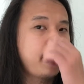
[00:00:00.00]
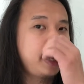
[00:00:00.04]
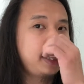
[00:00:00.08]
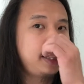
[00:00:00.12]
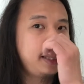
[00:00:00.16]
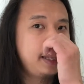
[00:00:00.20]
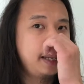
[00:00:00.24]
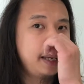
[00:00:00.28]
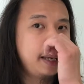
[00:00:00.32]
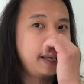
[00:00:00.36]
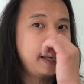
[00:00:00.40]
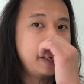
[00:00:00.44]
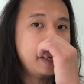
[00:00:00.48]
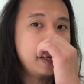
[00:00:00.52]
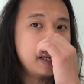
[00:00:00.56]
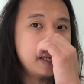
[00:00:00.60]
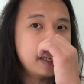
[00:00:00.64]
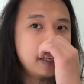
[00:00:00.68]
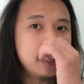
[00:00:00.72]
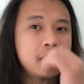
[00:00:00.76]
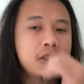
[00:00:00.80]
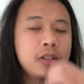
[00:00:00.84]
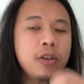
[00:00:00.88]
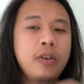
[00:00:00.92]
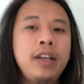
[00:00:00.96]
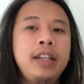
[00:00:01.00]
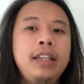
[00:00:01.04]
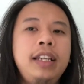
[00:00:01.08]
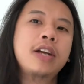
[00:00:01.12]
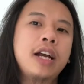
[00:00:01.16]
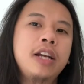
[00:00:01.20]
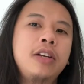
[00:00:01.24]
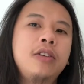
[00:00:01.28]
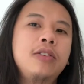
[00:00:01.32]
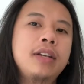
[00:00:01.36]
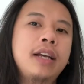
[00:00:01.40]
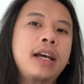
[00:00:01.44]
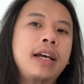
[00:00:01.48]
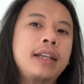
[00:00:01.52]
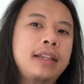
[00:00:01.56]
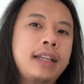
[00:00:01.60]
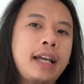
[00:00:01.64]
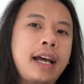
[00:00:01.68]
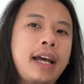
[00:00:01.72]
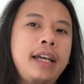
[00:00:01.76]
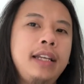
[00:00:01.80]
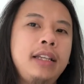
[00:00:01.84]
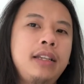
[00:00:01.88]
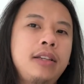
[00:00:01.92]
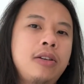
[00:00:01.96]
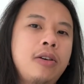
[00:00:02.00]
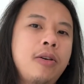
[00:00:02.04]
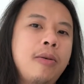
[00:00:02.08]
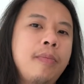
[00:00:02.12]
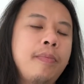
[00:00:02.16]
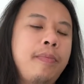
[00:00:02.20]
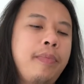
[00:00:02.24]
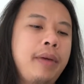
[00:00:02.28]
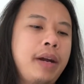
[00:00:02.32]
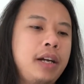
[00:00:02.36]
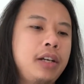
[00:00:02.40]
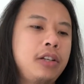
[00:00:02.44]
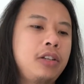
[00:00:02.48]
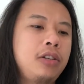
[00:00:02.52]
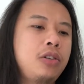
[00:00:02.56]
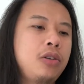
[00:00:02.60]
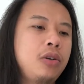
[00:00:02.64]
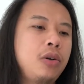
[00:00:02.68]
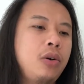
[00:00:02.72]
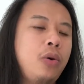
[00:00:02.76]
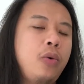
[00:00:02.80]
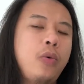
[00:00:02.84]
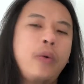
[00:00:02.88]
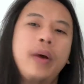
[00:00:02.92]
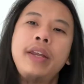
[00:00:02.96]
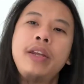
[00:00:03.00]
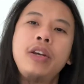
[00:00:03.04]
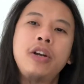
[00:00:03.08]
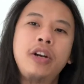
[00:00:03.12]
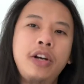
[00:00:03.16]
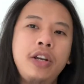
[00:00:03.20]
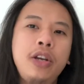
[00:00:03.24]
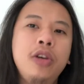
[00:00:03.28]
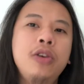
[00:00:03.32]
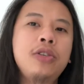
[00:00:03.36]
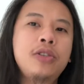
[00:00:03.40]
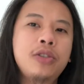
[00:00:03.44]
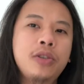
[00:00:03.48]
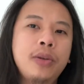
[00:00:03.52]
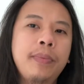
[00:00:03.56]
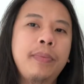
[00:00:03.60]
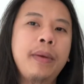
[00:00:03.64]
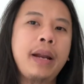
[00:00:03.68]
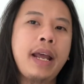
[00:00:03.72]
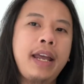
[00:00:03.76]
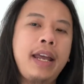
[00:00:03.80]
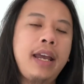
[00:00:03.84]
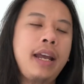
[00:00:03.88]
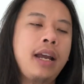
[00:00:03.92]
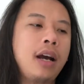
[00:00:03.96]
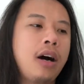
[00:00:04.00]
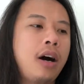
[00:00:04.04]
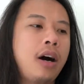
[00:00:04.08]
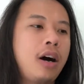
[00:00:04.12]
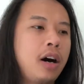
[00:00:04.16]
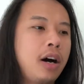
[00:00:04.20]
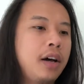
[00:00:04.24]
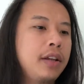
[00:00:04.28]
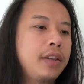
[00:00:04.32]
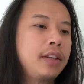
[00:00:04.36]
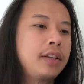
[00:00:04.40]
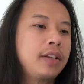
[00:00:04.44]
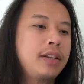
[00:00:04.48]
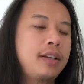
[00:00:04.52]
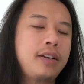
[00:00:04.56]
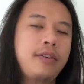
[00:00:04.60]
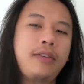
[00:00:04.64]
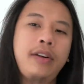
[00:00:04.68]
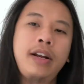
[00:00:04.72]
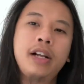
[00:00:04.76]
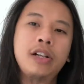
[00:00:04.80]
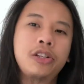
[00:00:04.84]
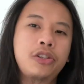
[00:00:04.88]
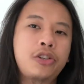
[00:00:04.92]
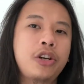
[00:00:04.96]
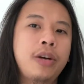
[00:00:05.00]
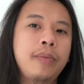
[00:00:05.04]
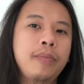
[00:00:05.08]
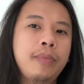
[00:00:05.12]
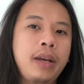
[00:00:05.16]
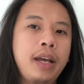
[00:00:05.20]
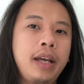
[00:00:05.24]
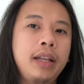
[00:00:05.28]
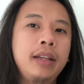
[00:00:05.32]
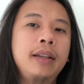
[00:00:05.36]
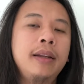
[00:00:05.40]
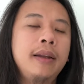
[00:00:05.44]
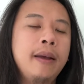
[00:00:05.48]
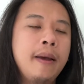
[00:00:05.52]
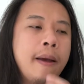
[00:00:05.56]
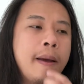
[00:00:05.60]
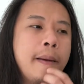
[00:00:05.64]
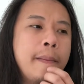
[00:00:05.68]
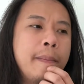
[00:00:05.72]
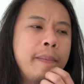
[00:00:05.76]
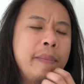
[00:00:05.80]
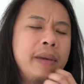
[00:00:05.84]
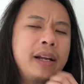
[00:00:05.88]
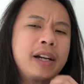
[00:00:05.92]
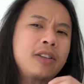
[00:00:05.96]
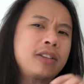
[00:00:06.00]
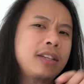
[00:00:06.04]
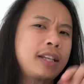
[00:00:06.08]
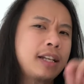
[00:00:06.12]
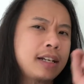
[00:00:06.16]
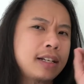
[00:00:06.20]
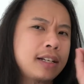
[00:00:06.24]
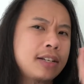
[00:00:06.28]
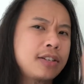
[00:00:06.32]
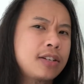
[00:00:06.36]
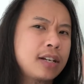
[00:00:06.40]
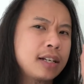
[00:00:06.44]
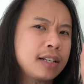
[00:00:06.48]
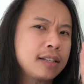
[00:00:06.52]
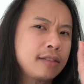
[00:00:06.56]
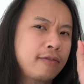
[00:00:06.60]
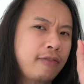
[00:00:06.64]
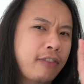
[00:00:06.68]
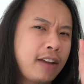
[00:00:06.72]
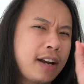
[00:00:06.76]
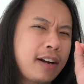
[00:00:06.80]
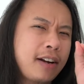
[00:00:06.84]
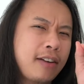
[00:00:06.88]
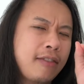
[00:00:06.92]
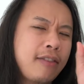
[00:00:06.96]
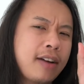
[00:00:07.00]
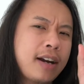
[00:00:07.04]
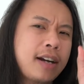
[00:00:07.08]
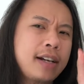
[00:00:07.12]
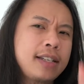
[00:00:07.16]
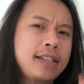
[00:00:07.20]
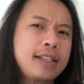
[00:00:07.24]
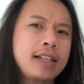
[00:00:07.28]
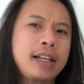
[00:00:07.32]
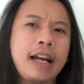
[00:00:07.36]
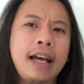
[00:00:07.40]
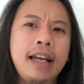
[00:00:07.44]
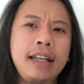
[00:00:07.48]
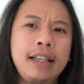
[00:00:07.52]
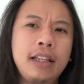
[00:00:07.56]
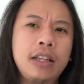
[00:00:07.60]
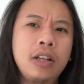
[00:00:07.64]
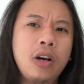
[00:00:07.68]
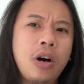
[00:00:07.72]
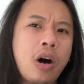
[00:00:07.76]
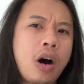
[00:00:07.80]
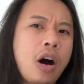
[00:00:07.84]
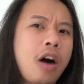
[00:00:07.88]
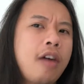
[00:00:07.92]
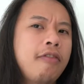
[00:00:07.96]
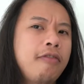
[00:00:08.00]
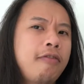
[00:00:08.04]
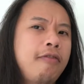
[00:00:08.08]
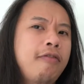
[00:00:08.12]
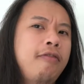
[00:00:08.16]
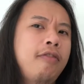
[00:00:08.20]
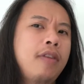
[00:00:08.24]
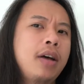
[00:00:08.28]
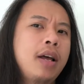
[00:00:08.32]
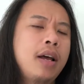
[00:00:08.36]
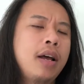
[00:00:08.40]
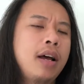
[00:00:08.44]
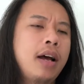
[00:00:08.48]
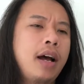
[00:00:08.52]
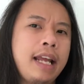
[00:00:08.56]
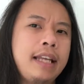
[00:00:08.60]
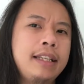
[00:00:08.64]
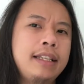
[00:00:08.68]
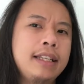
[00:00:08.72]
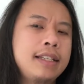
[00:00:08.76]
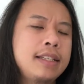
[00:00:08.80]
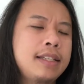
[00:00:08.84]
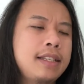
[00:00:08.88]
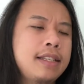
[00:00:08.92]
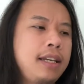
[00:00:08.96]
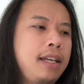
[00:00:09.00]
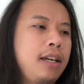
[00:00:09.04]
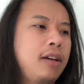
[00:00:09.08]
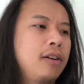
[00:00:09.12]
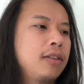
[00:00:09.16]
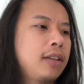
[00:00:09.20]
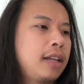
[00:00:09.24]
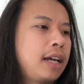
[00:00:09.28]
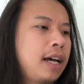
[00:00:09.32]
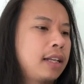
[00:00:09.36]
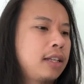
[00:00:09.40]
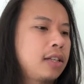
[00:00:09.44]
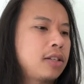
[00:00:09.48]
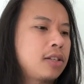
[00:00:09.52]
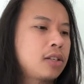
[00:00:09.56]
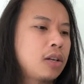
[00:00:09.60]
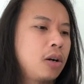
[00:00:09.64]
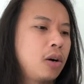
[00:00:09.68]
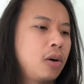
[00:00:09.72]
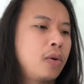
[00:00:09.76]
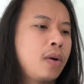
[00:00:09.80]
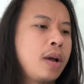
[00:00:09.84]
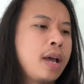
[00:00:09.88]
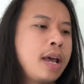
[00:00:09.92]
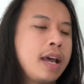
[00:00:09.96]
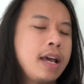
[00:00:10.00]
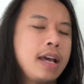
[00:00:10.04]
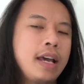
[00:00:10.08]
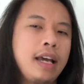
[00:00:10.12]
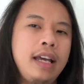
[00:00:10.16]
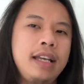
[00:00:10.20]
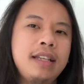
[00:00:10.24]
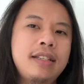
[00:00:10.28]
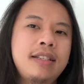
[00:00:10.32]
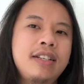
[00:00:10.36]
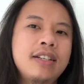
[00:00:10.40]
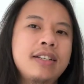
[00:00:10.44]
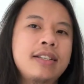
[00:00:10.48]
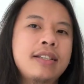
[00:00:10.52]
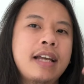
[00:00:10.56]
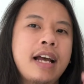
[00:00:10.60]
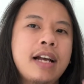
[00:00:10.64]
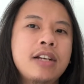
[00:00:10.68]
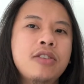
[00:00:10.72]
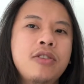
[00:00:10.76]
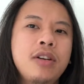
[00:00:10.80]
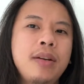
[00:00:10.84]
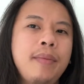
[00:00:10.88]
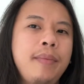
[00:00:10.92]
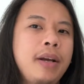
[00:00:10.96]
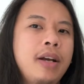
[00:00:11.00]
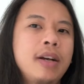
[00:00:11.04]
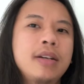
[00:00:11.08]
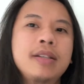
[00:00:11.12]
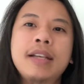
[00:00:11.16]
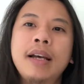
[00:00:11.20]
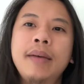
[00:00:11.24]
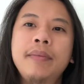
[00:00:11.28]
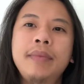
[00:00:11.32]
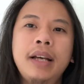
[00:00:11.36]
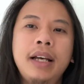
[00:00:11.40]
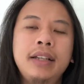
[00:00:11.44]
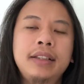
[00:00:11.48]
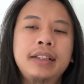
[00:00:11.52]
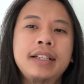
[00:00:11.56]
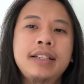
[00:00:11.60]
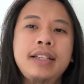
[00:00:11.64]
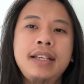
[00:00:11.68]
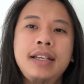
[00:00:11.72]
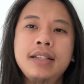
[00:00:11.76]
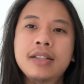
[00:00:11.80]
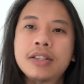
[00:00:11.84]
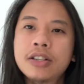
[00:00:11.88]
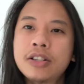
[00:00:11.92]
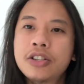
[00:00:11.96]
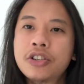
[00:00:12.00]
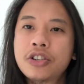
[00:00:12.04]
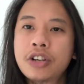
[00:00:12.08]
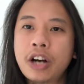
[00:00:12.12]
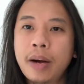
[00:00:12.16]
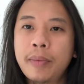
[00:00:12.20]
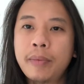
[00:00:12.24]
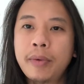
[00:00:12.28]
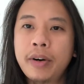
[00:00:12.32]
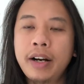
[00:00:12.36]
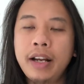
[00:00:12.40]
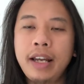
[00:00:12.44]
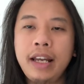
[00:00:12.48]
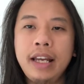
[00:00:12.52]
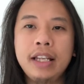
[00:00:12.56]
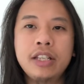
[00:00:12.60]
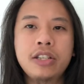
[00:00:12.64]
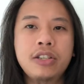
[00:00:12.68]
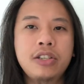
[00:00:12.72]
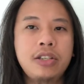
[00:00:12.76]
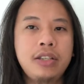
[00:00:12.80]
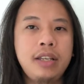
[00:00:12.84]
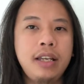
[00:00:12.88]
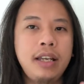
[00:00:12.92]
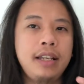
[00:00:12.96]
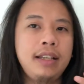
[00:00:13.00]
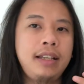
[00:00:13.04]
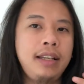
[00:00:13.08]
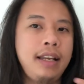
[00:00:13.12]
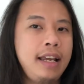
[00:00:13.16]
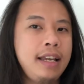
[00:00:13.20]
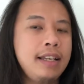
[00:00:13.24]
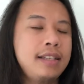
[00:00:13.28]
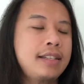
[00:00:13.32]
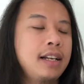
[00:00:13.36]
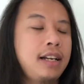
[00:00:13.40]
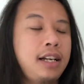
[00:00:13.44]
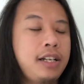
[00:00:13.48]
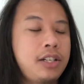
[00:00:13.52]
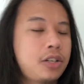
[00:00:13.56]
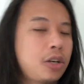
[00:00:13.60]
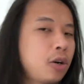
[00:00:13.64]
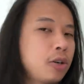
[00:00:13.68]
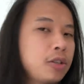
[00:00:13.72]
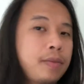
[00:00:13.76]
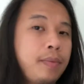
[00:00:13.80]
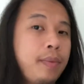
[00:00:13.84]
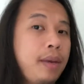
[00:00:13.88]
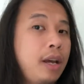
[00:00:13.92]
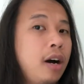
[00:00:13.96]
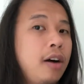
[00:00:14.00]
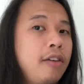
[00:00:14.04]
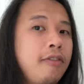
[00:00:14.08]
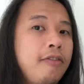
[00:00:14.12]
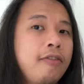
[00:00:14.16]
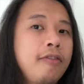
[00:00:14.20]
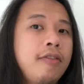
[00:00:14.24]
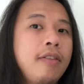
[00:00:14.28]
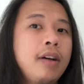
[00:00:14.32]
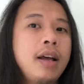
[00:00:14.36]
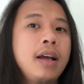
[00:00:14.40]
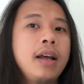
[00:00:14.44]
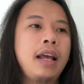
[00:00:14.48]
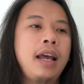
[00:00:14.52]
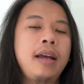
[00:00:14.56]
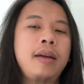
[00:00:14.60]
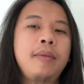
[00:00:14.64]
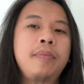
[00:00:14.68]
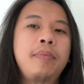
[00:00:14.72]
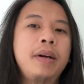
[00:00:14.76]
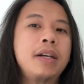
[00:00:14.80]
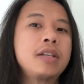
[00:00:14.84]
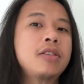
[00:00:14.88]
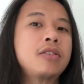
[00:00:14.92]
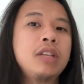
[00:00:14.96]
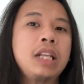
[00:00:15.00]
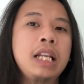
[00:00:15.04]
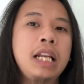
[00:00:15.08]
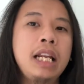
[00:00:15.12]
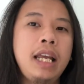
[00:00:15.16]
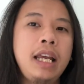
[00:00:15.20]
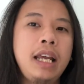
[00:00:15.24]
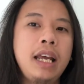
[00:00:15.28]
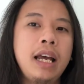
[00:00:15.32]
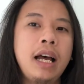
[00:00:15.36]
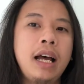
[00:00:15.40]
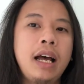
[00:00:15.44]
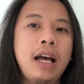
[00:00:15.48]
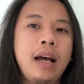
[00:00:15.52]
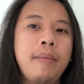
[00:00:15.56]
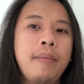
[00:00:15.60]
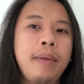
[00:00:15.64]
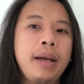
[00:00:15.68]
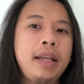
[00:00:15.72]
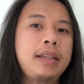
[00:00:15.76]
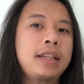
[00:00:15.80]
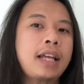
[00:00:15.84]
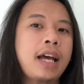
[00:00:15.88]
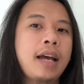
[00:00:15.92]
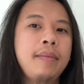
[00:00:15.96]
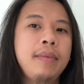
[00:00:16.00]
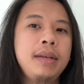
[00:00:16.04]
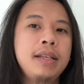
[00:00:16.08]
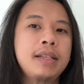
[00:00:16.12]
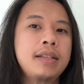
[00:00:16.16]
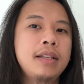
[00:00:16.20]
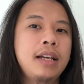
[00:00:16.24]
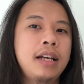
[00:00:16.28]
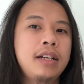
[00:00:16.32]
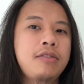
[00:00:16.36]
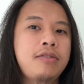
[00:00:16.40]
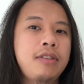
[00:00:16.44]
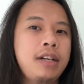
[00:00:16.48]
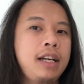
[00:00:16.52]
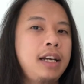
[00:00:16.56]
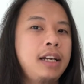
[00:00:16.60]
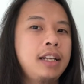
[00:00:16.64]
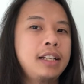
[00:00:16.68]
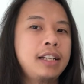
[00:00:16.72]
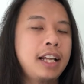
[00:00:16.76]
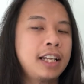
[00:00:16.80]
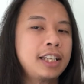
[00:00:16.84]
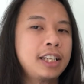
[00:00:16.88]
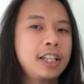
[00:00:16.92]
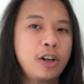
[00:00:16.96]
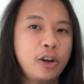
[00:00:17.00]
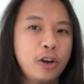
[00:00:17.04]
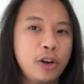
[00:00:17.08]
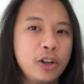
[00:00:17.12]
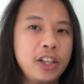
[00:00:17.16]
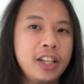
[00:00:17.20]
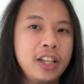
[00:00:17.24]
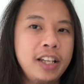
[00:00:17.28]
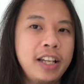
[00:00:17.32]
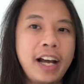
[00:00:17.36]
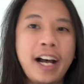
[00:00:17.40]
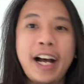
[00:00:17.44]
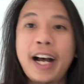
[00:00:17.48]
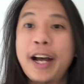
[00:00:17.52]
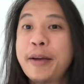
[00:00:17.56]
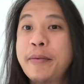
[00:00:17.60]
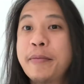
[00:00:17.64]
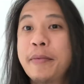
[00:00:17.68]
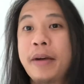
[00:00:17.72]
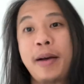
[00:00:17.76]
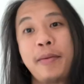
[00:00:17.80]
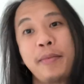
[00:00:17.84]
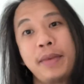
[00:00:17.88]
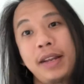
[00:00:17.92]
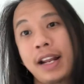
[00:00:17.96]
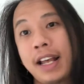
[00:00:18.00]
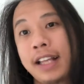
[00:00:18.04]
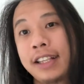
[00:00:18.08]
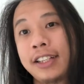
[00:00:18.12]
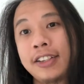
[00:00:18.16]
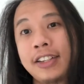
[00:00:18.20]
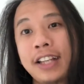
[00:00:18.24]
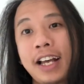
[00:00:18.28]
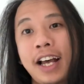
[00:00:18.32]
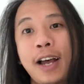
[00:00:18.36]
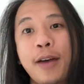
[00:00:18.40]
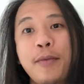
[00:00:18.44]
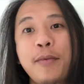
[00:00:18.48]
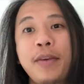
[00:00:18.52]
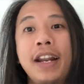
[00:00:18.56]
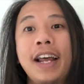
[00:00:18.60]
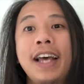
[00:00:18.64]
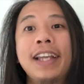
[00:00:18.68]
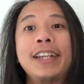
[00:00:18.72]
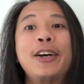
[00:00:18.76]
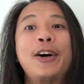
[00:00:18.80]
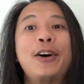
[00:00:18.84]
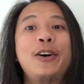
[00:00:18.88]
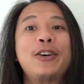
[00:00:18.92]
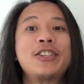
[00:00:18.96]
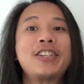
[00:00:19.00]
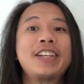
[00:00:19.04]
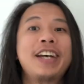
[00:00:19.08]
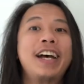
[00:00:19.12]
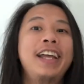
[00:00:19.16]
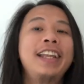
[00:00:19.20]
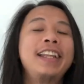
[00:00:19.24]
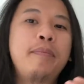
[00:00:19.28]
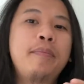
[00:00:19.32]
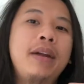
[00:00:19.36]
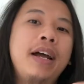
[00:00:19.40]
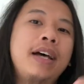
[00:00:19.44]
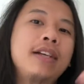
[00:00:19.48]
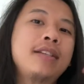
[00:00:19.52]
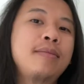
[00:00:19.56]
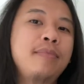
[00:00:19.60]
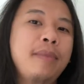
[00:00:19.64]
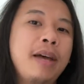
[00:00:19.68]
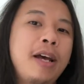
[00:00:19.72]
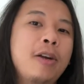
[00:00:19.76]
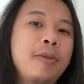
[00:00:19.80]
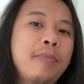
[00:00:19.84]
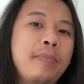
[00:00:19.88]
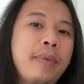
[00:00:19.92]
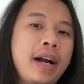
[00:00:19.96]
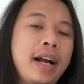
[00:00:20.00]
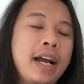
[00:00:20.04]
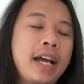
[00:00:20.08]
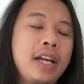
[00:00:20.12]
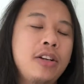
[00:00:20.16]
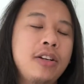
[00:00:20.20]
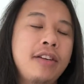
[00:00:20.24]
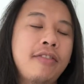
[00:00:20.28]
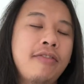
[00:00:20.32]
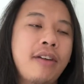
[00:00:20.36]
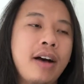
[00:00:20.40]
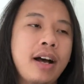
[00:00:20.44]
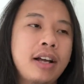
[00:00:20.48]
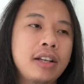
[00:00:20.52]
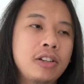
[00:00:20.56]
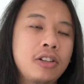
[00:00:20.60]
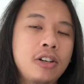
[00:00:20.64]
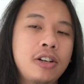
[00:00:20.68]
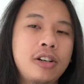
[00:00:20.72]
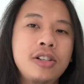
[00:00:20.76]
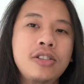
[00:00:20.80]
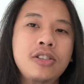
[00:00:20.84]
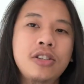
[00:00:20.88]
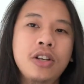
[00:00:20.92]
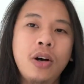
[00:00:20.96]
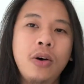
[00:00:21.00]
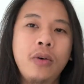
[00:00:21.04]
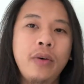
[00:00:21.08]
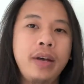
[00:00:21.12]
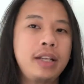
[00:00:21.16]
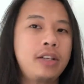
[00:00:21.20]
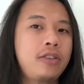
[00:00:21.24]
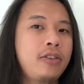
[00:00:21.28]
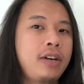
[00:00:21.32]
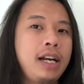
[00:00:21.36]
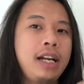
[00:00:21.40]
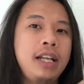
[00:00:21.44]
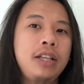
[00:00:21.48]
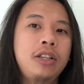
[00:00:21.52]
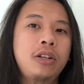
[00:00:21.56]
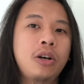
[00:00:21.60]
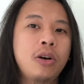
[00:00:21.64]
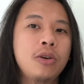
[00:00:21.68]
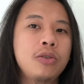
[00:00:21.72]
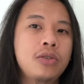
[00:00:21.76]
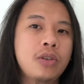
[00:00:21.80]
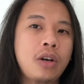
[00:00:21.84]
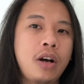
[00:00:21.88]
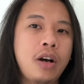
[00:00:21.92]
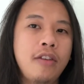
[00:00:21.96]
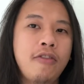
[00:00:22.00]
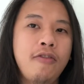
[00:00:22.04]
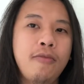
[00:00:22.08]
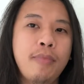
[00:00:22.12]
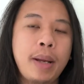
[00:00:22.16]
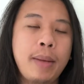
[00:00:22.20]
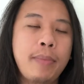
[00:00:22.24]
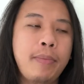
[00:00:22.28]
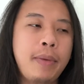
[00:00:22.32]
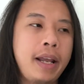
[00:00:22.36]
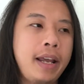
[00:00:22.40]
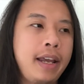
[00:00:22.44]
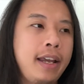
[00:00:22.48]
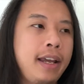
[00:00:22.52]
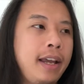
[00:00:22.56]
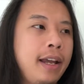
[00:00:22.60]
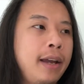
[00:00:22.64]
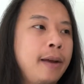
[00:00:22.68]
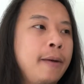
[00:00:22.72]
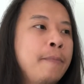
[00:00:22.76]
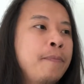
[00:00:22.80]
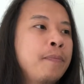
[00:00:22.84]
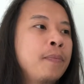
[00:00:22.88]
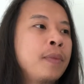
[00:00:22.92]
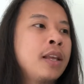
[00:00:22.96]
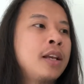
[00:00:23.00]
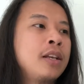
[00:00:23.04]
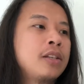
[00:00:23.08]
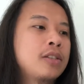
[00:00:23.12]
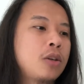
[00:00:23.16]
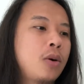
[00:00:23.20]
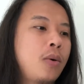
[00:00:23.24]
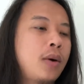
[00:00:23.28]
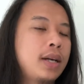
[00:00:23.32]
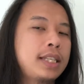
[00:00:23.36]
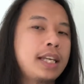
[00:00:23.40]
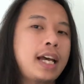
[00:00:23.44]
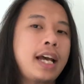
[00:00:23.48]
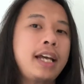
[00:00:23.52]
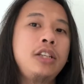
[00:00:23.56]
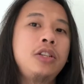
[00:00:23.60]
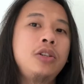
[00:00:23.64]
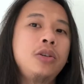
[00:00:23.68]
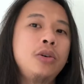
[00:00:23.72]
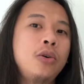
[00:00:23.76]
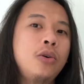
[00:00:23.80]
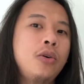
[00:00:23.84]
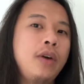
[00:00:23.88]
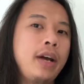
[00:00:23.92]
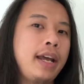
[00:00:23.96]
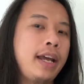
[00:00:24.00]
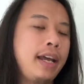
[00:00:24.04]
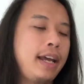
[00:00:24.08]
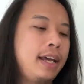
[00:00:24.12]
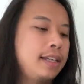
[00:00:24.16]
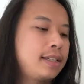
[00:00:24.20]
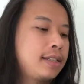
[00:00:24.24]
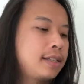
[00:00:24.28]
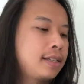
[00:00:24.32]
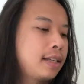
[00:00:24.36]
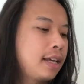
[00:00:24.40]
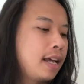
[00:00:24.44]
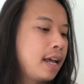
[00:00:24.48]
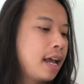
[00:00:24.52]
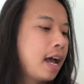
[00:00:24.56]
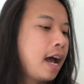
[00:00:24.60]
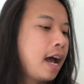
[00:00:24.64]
it. So hindi siya ganun ka-tight compared to when you're used to playing on the real drum kit. Meron talaga siyang very, very slight off latency on that. So it just actually, because I'm not a seasoned drummer, it easily throws me off. Like personally, my time is not really that good. Aminado ako dyan. Plus meron pang ganun na factor, so it really throws off my playing. So what I do is,